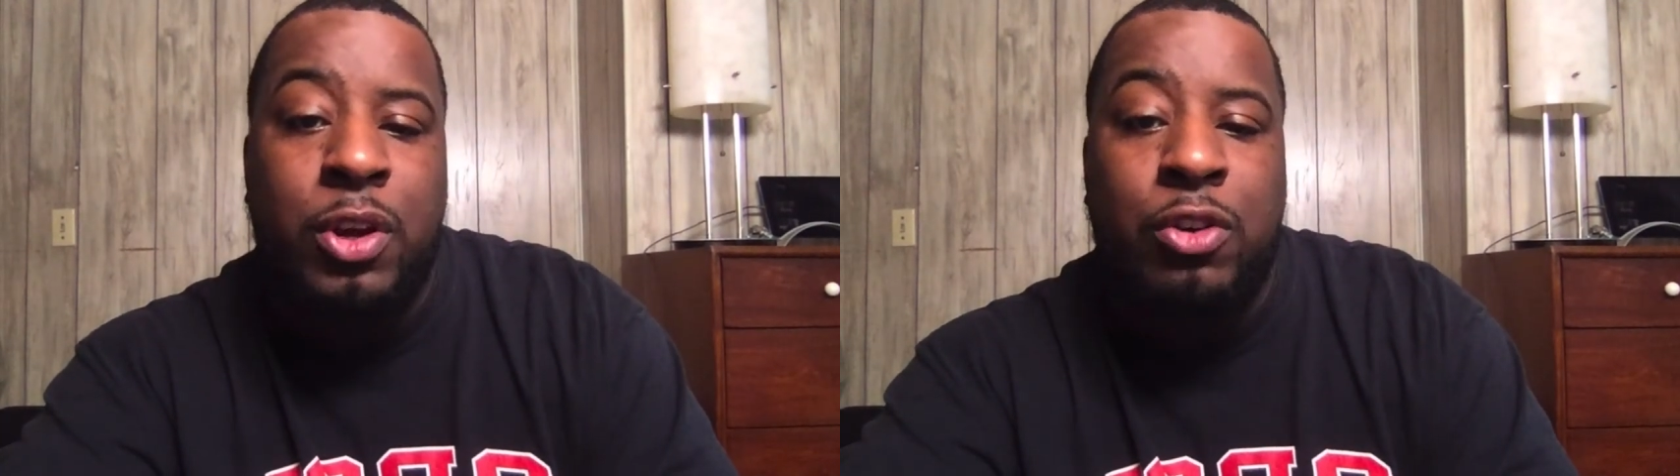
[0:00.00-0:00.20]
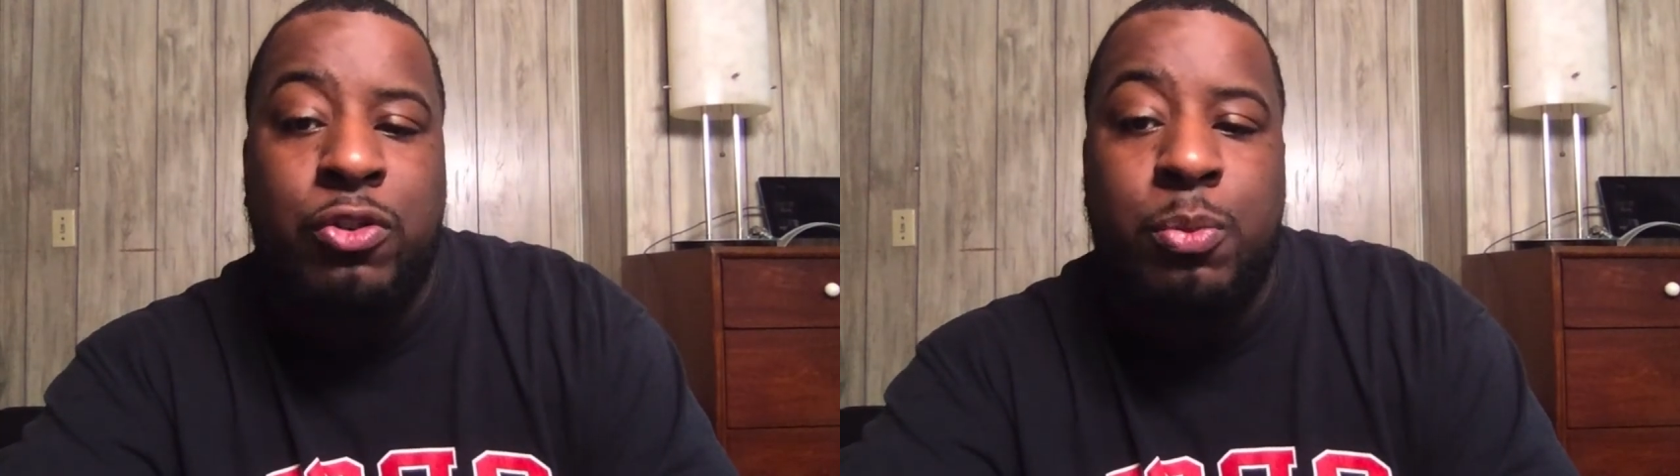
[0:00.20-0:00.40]

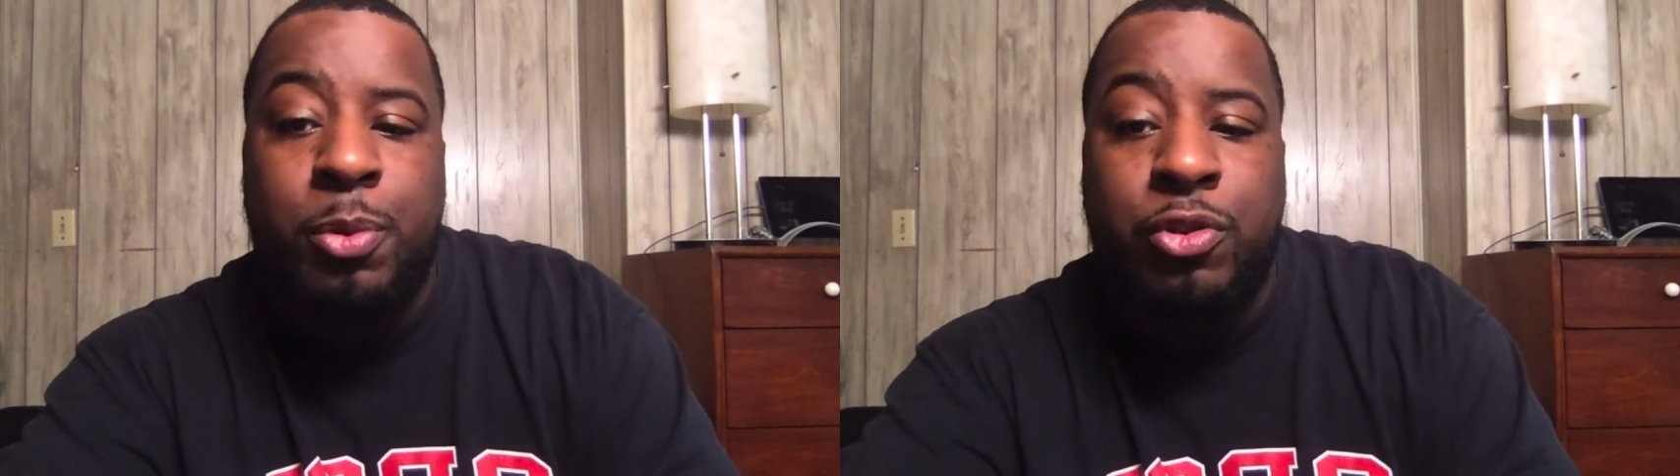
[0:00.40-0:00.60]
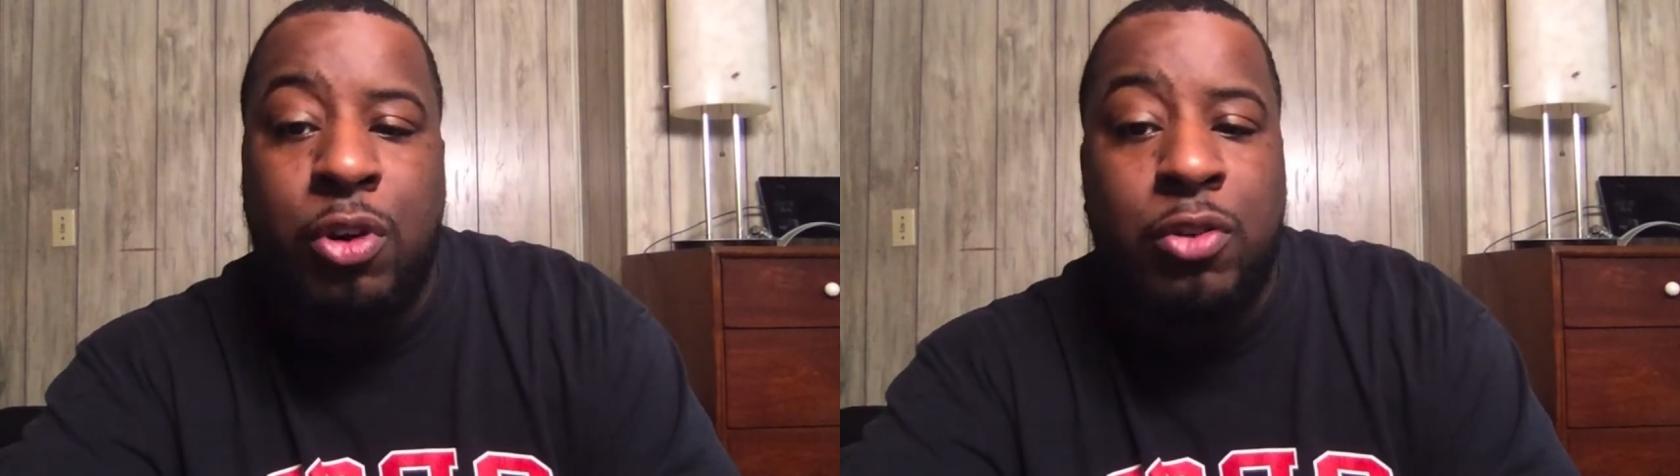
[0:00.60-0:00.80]
and
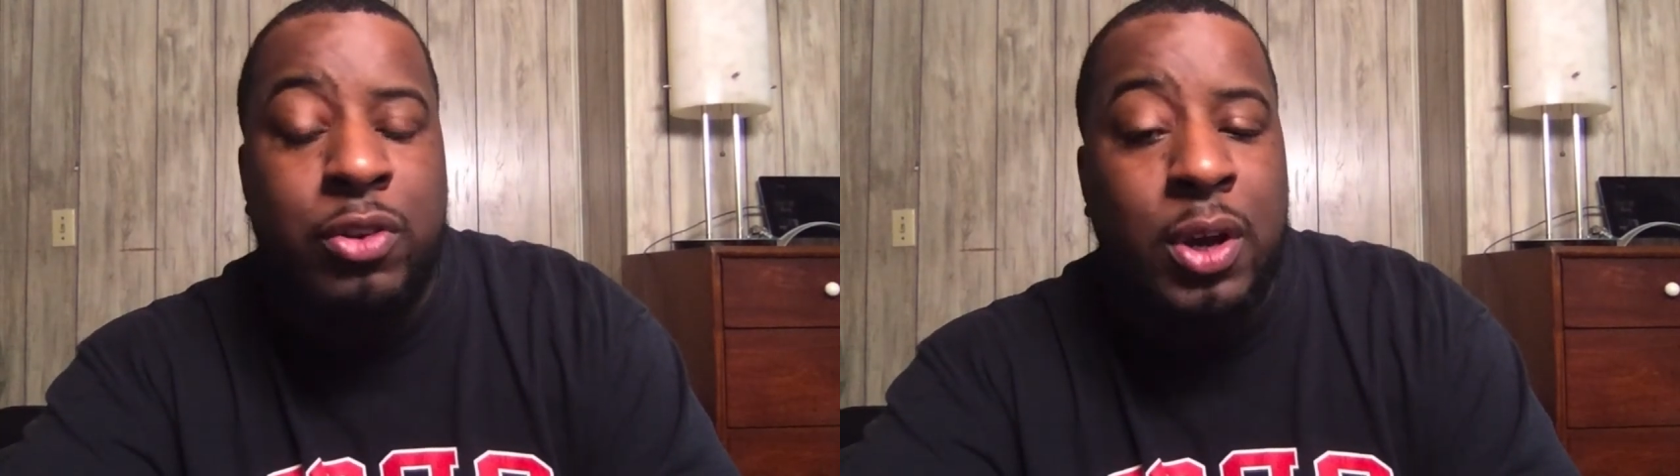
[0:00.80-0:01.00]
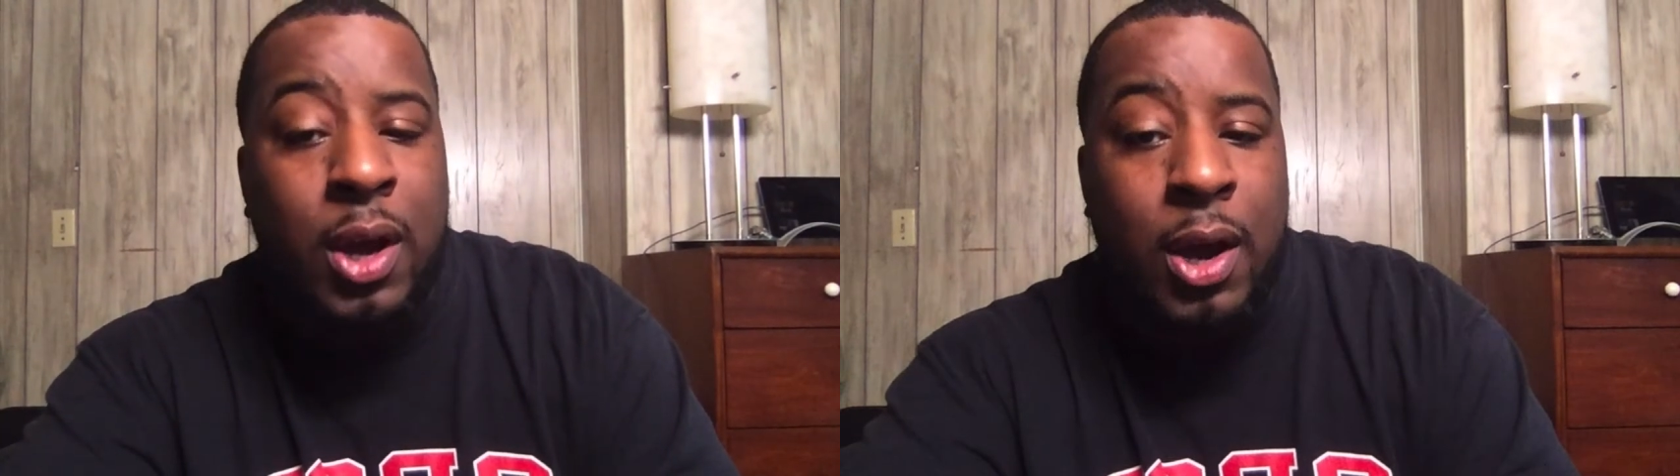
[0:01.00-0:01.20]
supercharge the
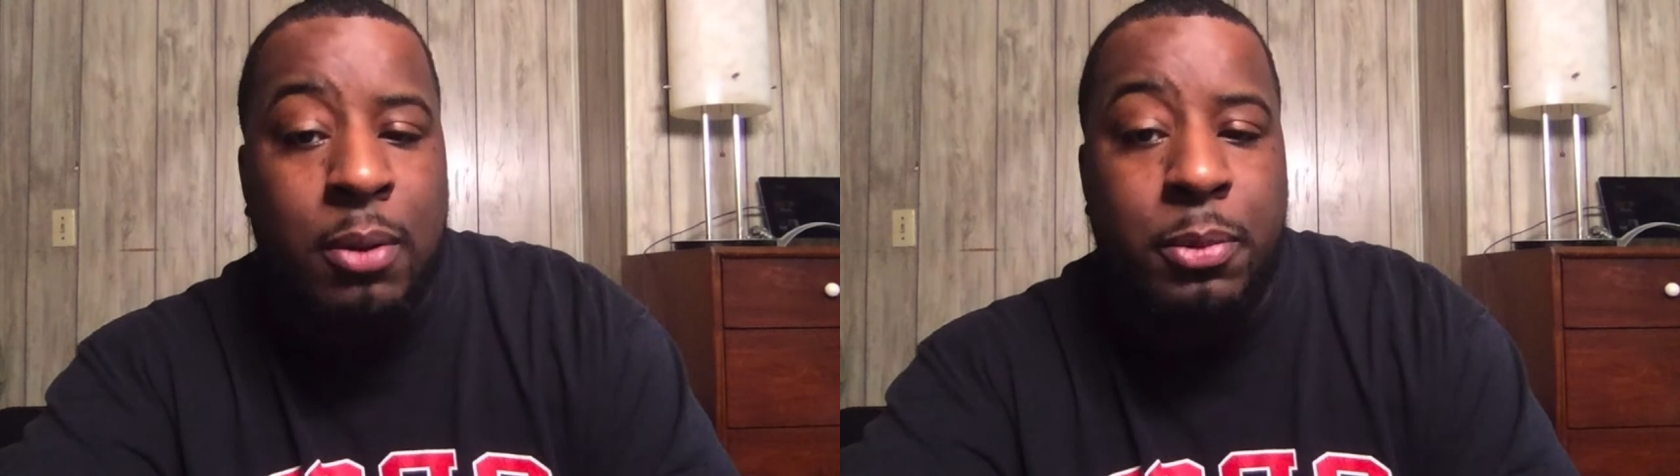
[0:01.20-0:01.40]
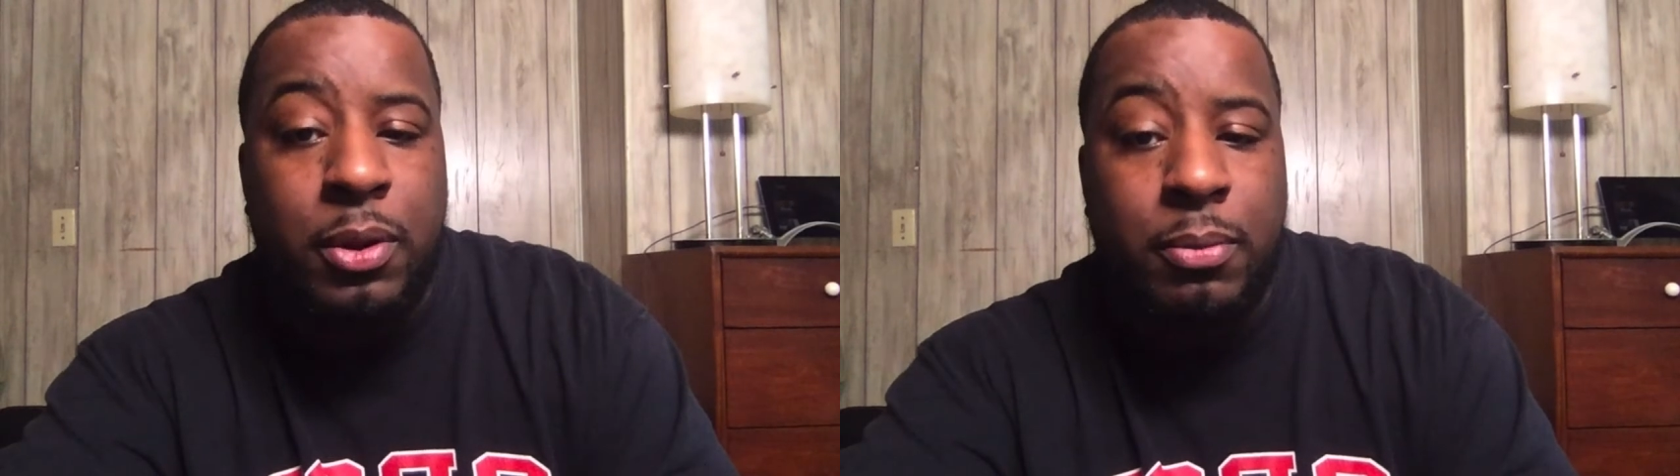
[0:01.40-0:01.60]

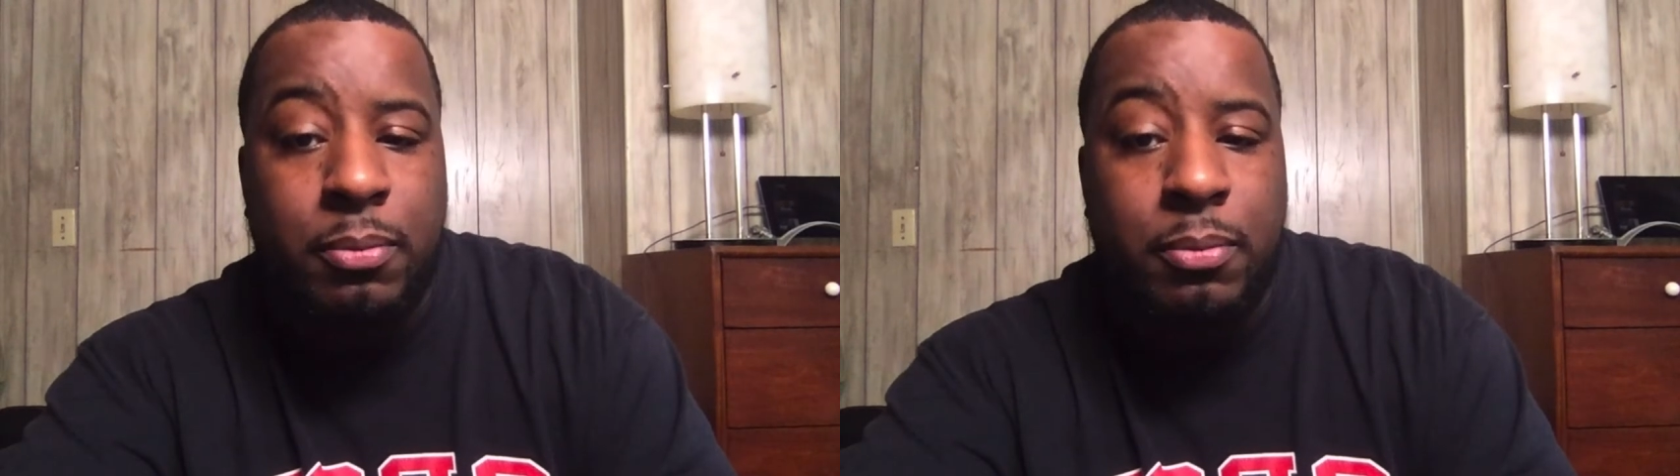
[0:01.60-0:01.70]
economy.